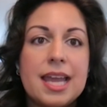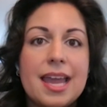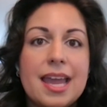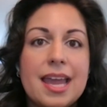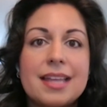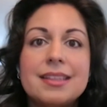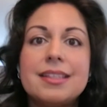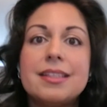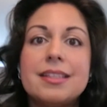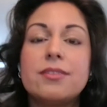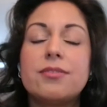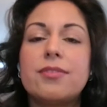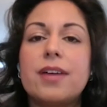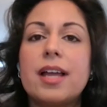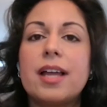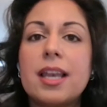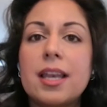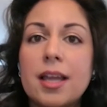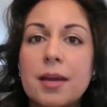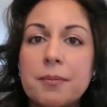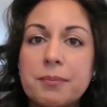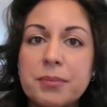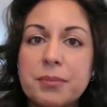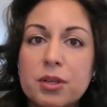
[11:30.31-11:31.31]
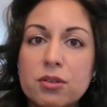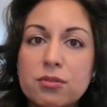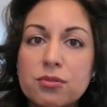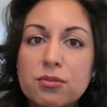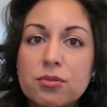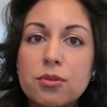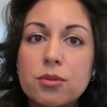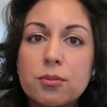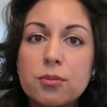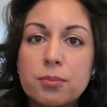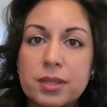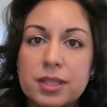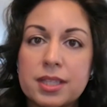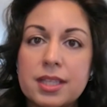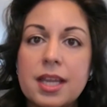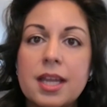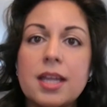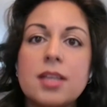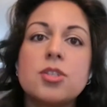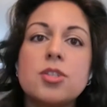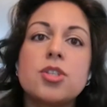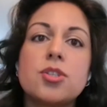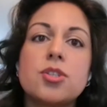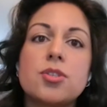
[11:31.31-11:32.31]
and develop your full
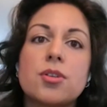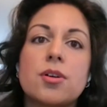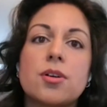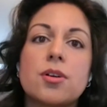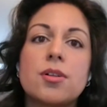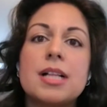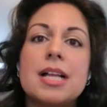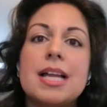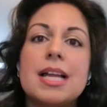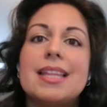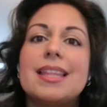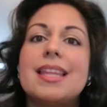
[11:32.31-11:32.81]
potential,